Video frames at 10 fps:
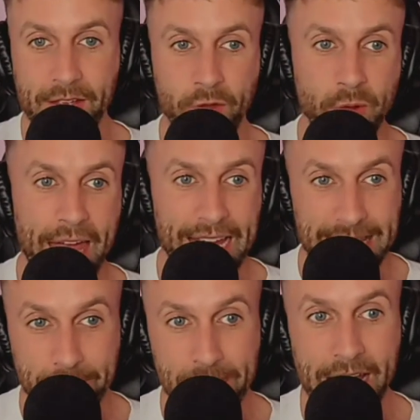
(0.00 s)
you get
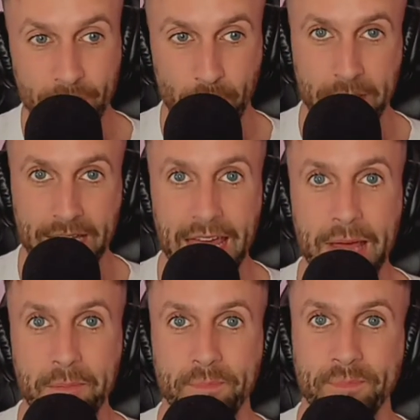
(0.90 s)
eliminated from the
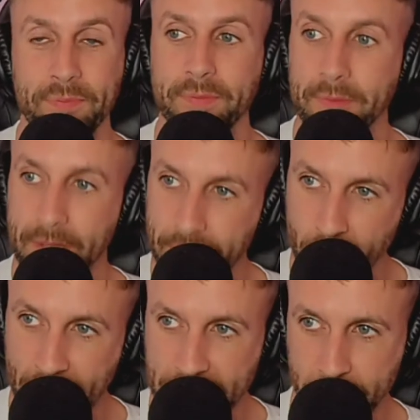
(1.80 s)
game,
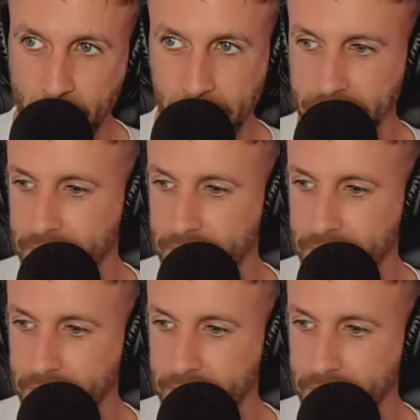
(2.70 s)
you get smoked.